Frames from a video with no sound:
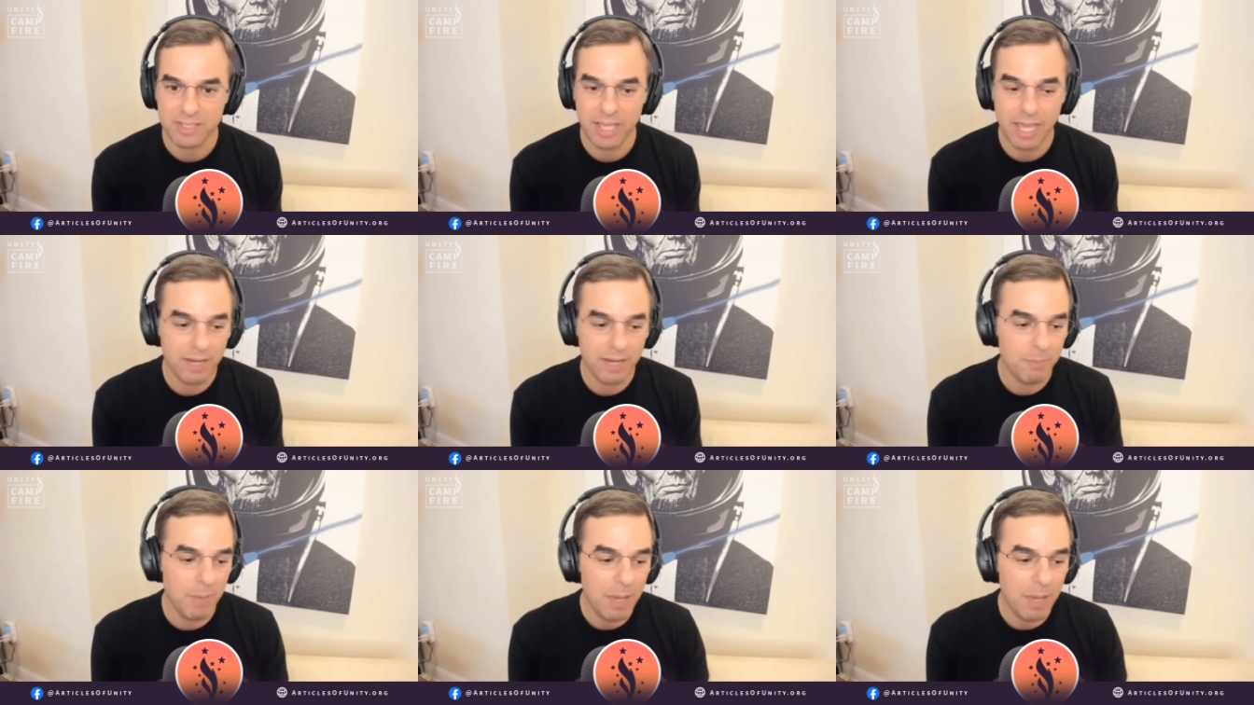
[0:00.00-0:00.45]

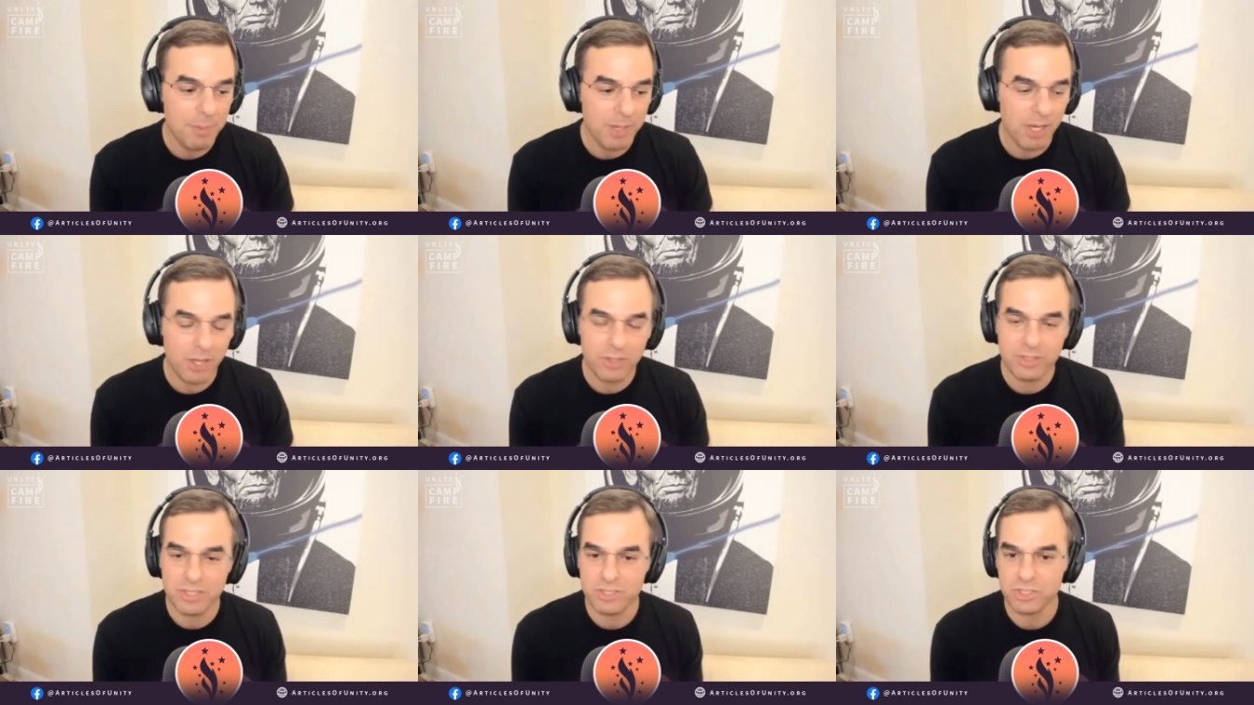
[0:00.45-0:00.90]
And maybe
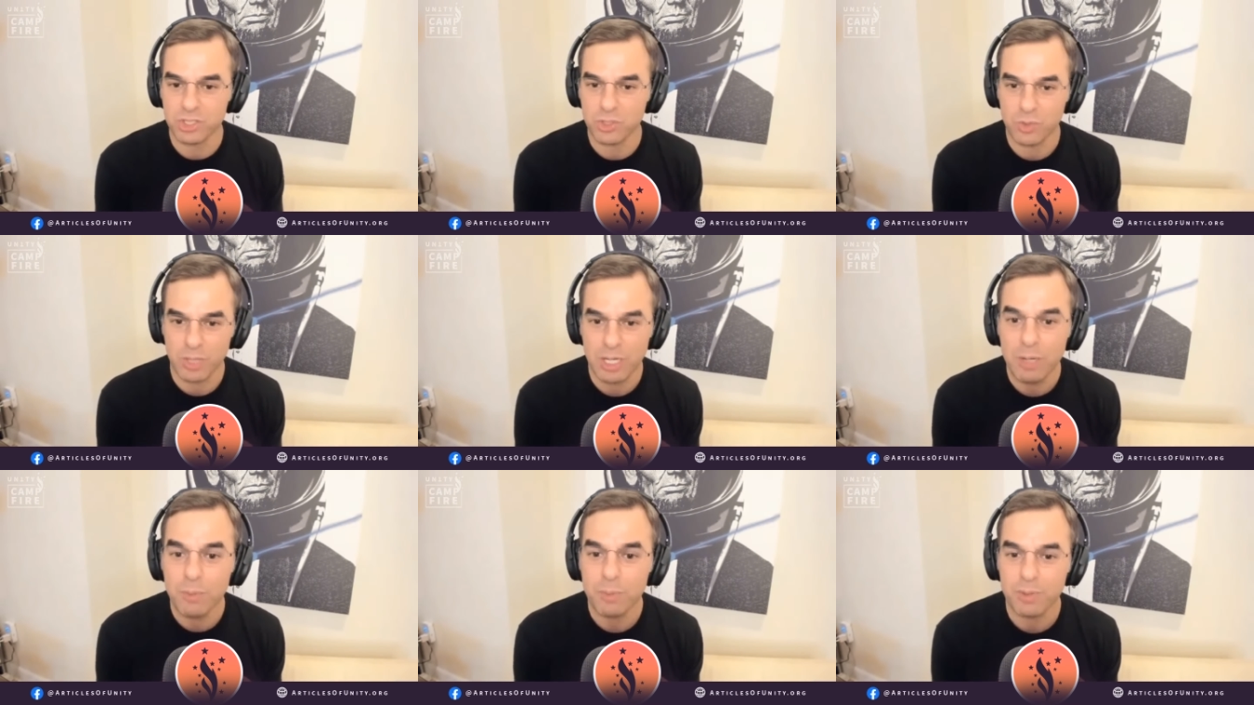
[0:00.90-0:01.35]
I'll
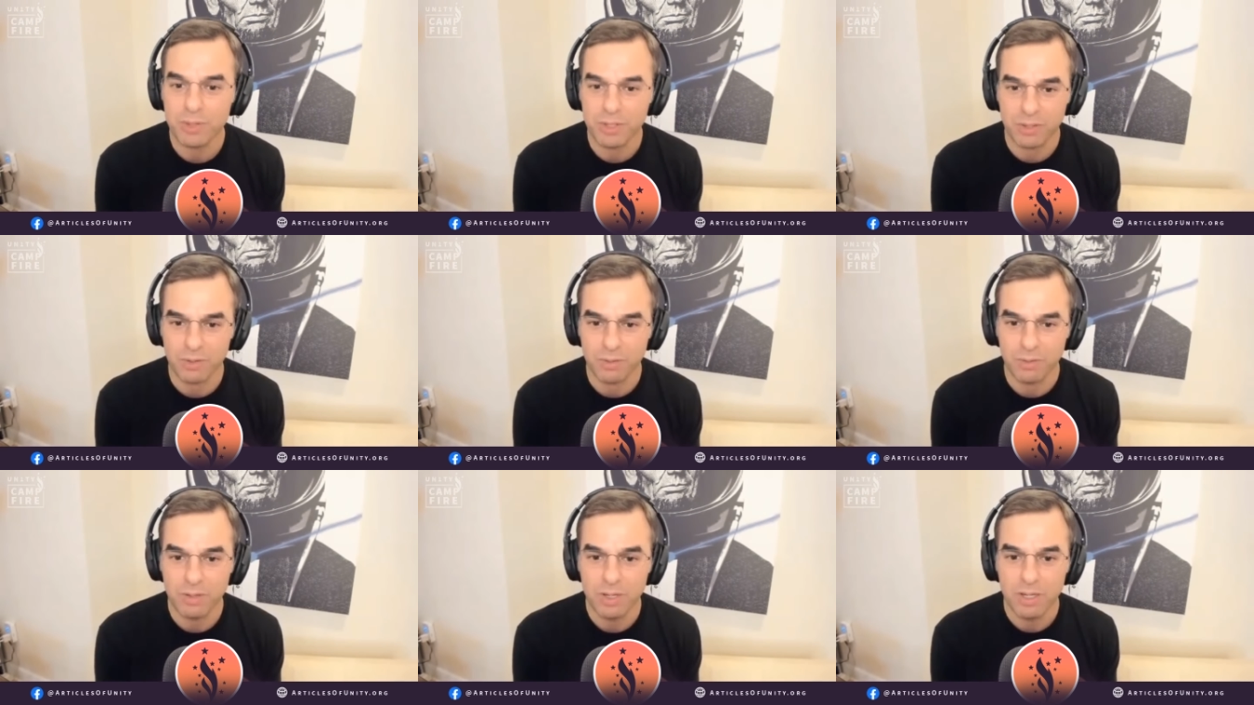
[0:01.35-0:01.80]
disagree with
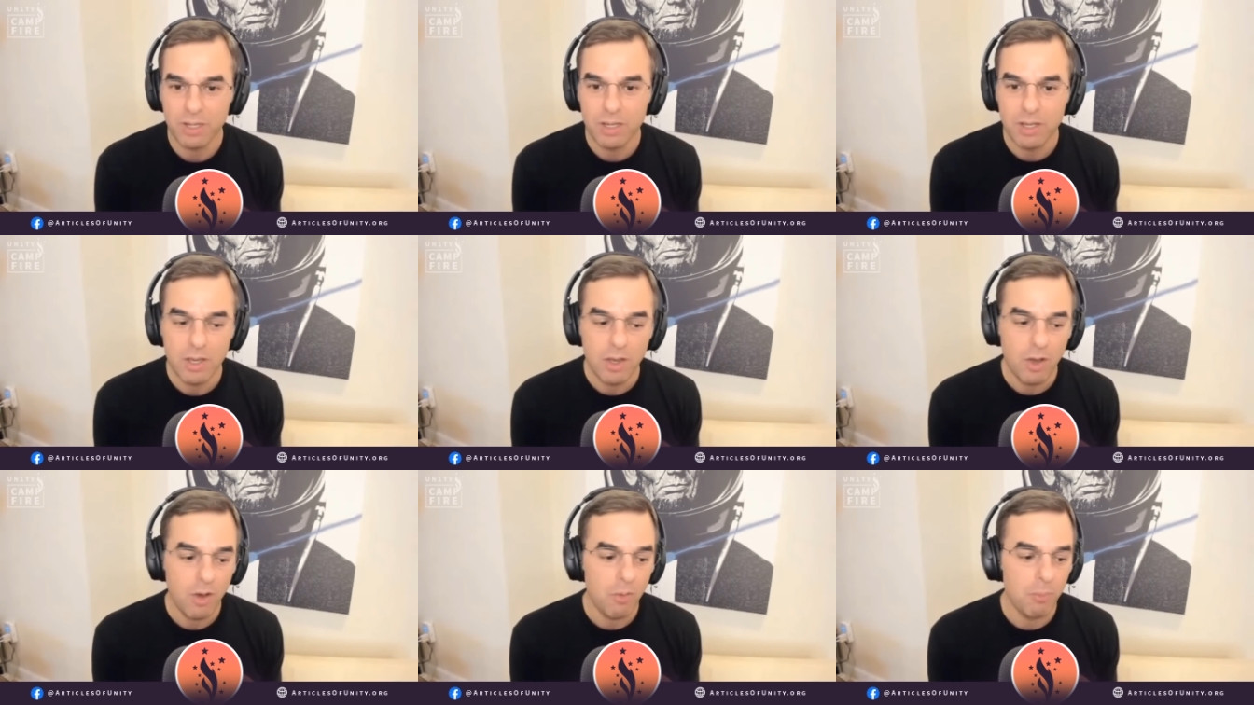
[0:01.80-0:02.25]
you,
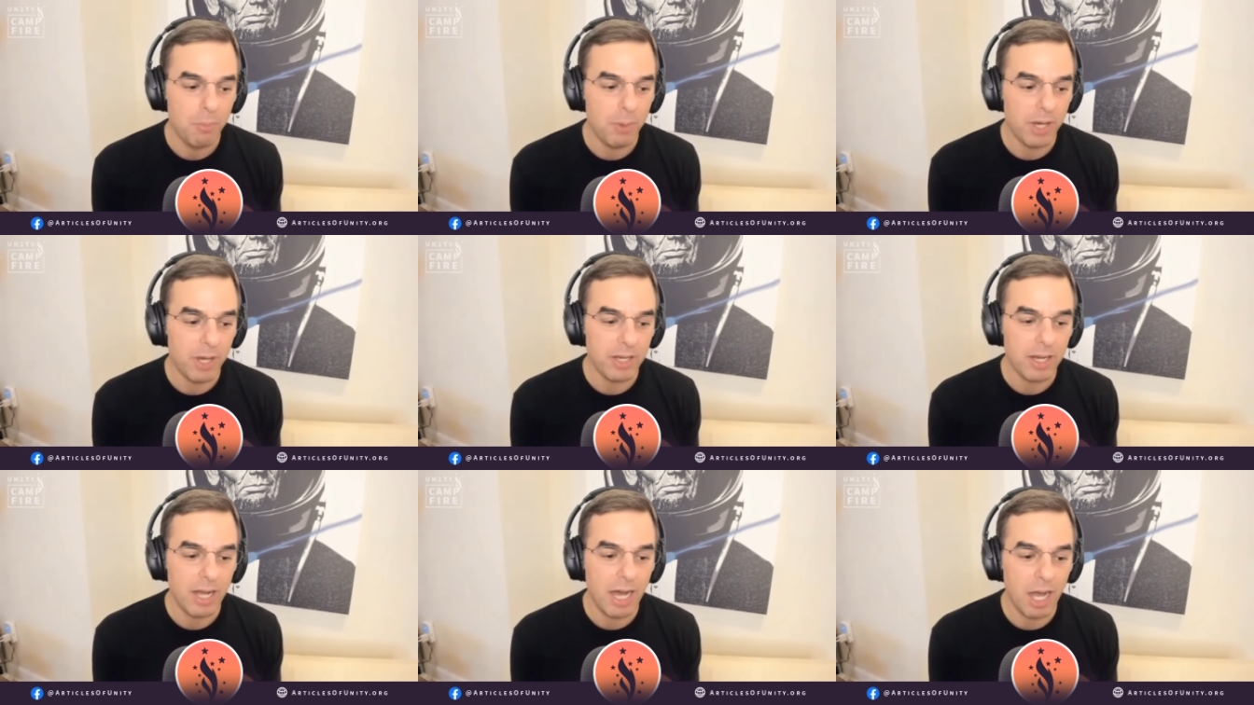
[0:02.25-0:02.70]

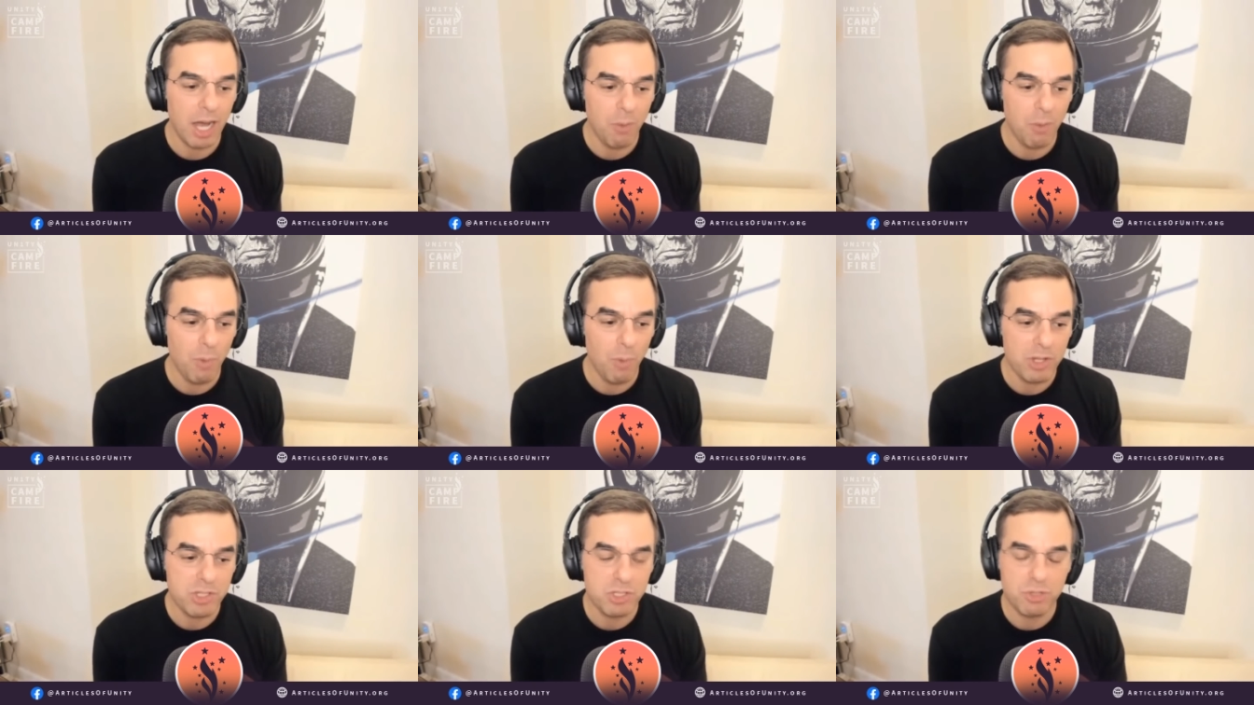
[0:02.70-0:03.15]
but I
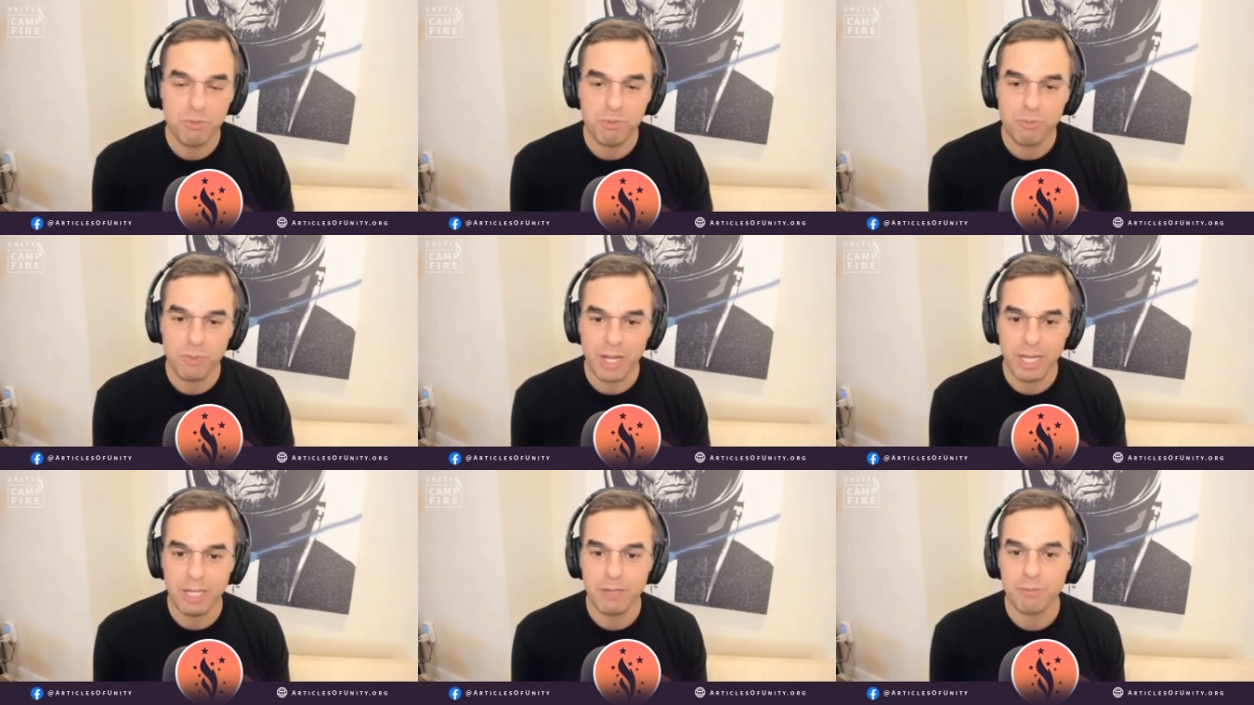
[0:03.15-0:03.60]
want to
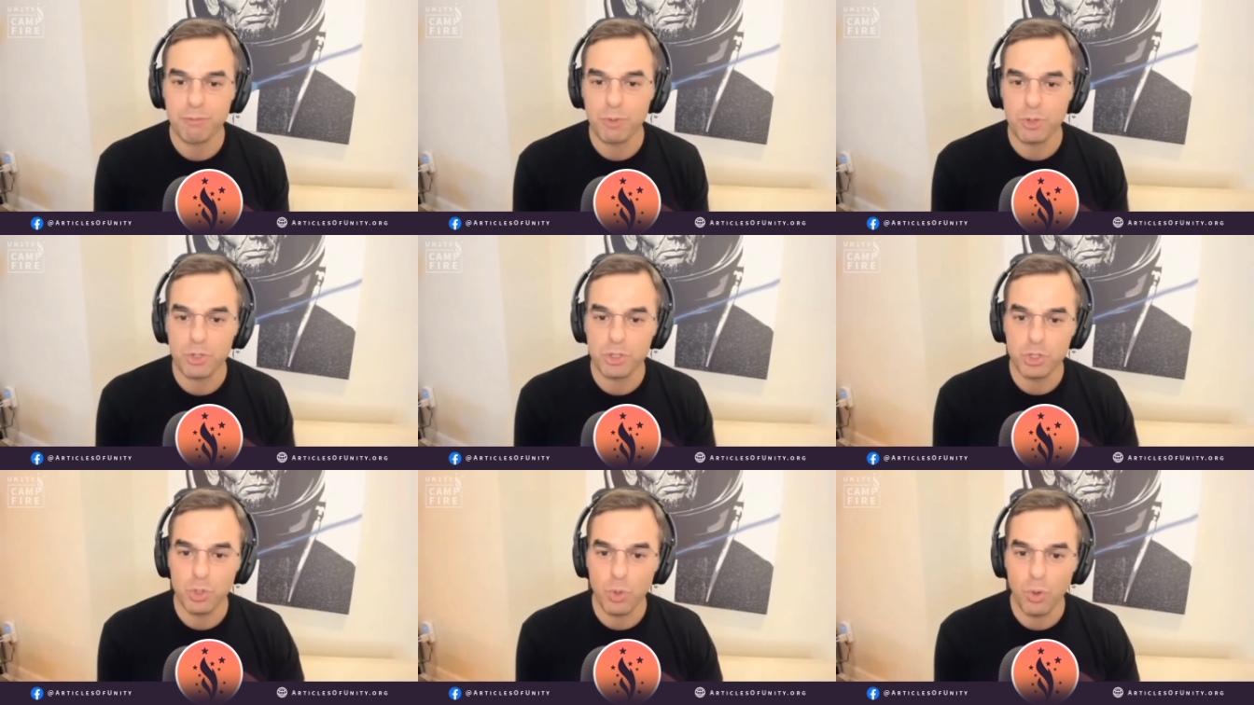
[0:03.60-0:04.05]
fight for
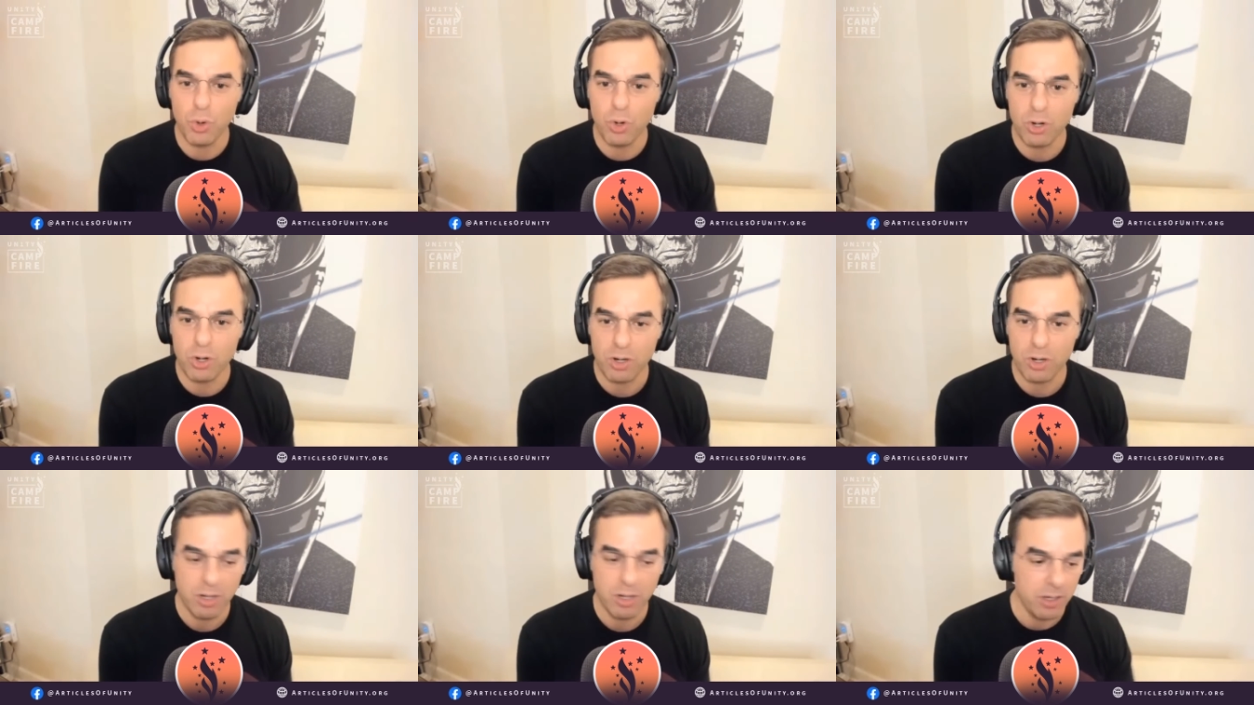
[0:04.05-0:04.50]

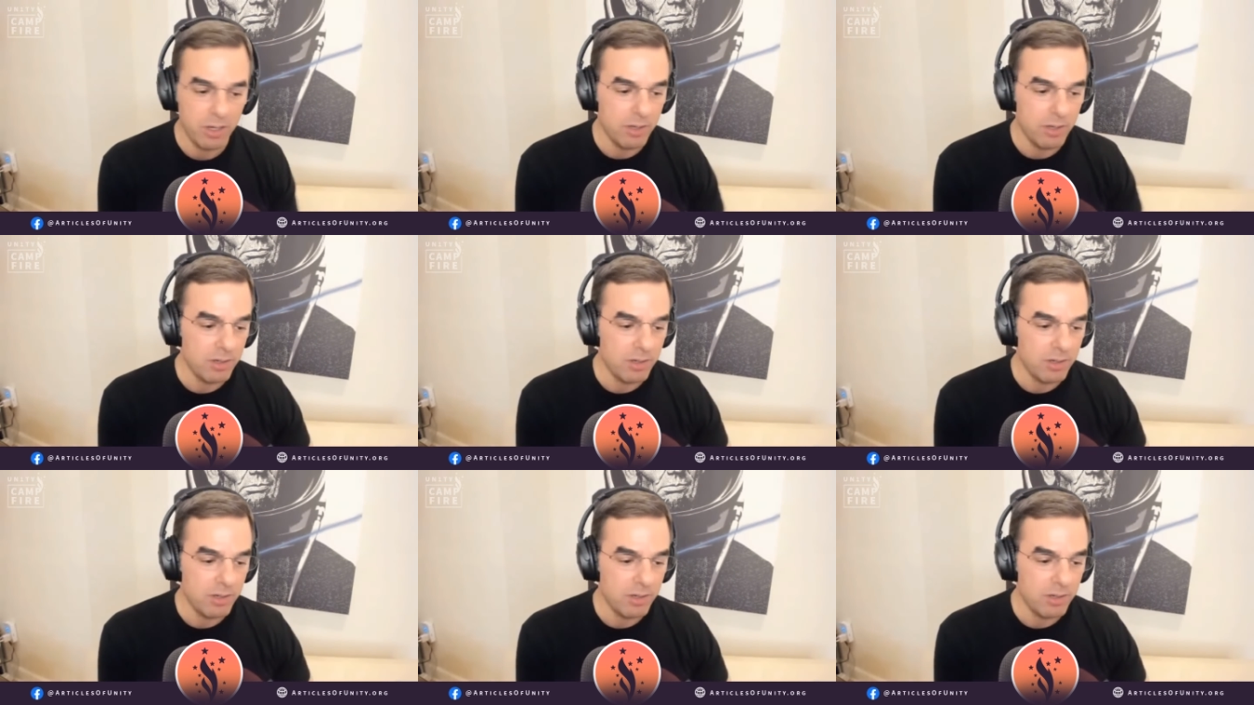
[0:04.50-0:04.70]
your